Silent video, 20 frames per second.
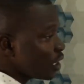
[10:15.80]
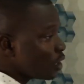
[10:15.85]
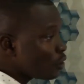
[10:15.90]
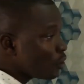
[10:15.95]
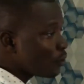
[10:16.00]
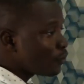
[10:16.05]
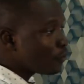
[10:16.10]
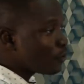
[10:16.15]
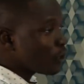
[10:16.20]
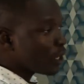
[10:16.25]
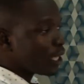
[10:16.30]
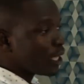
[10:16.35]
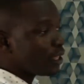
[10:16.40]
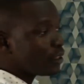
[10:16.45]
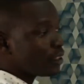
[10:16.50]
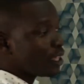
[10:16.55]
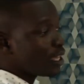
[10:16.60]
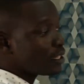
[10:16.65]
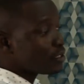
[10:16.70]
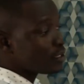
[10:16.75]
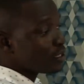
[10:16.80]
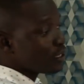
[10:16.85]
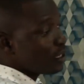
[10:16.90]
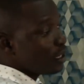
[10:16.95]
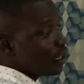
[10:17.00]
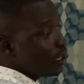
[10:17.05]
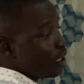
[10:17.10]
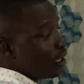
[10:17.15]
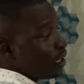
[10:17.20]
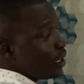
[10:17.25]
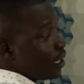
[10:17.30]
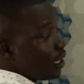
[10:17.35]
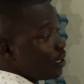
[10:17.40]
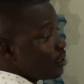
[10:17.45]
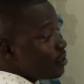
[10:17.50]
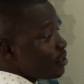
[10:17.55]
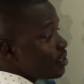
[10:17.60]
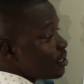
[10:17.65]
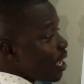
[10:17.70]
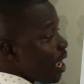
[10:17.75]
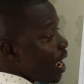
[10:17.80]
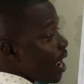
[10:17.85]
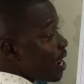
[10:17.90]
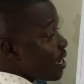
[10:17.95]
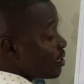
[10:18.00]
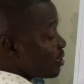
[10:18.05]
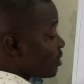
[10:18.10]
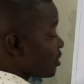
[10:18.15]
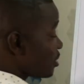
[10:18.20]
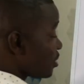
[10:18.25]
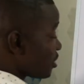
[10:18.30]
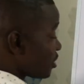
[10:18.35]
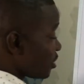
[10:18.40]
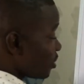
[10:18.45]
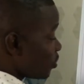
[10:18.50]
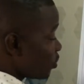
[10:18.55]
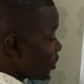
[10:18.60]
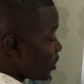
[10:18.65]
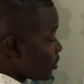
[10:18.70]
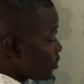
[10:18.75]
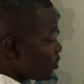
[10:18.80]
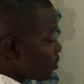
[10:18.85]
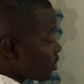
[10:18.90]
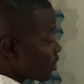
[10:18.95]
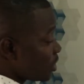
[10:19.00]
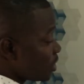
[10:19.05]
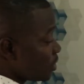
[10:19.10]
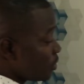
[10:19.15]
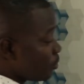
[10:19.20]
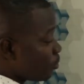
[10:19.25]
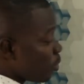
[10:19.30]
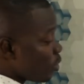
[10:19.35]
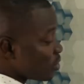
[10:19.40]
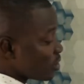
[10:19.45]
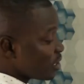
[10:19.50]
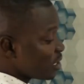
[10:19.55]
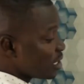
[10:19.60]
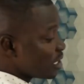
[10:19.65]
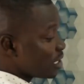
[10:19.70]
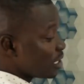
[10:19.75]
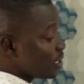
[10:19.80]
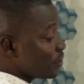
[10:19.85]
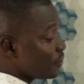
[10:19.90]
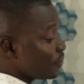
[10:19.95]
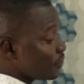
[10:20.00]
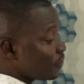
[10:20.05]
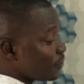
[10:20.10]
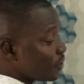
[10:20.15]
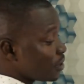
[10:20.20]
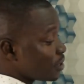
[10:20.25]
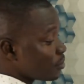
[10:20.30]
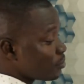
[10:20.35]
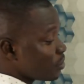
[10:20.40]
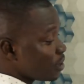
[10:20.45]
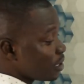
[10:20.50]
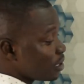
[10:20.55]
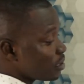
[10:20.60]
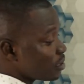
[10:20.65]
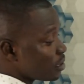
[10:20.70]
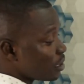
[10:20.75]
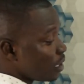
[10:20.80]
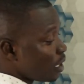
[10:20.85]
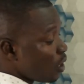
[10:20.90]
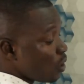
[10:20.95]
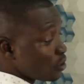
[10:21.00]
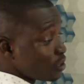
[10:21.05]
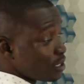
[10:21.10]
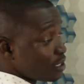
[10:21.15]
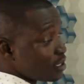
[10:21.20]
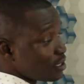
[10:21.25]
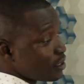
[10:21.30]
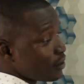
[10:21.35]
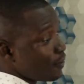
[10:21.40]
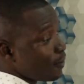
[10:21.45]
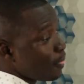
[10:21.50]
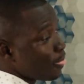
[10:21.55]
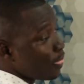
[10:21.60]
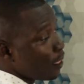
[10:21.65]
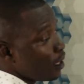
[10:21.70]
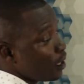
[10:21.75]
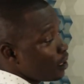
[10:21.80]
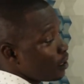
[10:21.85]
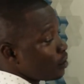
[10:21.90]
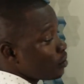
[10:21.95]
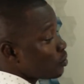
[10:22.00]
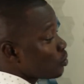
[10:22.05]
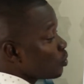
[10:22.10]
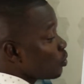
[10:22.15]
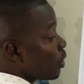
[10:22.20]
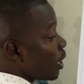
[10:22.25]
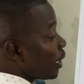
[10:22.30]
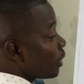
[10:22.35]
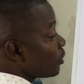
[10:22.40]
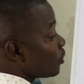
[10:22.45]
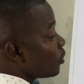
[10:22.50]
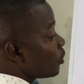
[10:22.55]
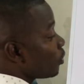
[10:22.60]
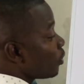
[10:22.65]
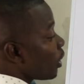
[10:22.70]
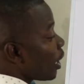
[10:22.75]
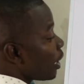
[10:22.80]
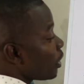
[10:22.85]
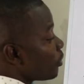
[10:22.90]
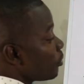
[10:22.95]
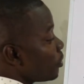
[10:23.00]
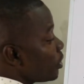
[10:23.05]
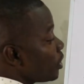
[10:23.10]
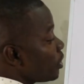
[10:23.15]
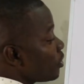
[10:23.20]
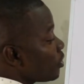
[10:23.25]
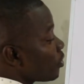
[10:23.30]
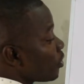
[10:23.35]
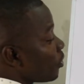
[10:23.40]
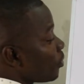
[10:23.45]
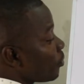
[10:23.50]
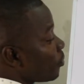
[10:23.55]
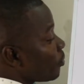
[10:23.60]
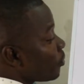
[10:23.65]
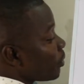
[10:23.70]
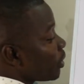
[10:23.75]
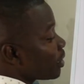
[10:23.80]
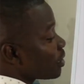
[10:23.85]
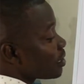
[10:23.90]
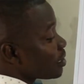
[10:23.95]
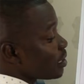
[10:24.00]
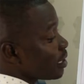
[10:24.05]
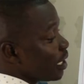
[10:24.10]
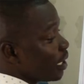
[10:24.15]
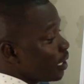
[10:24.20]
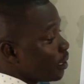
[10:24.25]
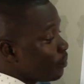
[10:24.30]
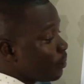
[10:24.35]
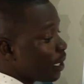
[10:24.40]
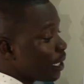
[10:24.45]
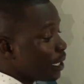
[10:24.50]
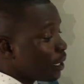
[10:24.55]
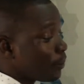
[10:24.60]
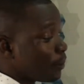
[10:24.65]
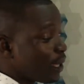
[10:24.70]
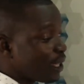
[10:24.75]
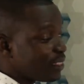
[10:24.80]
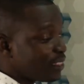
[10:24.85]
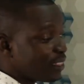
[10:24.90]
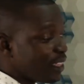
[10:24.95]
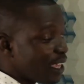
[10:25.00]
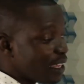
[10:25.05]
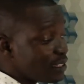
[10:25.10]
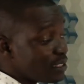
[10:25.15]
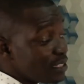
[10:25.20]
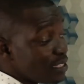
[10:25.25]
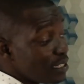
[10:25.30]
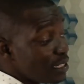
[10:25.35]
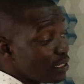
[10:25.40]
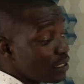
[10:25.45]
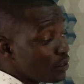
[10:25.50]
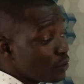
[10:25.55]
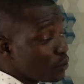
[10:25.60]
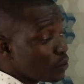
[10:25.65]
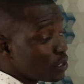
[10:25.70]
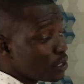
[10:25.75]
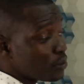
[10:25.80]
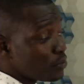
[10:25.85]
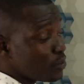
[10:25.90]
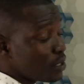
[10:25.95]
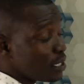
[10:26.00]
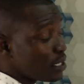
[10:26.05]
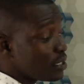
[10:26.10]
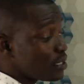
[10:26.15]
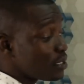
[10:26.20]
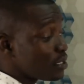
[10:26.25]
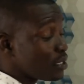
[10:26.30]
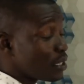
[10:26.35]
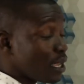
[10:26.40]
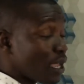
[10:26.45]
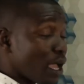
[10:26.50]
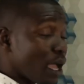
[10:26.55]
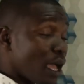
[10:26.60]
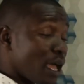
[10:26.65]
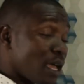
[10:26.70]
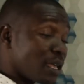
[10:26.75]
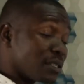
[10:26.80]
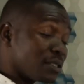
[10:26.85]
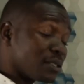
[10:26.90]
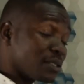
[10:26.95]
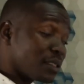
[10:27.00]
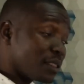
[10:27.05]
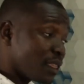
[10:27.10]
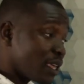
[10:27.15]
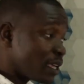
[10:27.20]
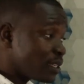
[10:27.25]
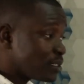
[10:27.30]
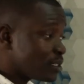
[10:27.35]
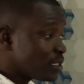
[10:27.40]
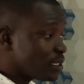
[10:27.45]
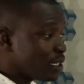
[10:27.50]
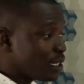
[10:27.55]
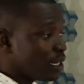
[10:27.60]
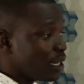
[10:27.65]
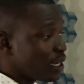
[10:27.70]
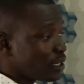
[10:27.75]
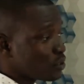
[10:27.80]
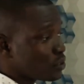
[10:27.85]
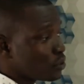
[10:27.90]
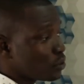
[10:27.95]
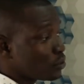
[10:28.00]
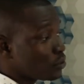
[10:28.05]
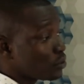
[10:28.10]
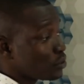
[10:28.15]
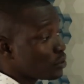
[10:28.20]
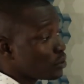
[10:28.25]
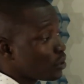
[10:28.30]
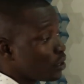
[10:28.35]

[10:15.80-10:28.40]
Don't forget that in science, when you see positive, it means lost. So I know aluminium is element number 13, which means it has 13 electrons.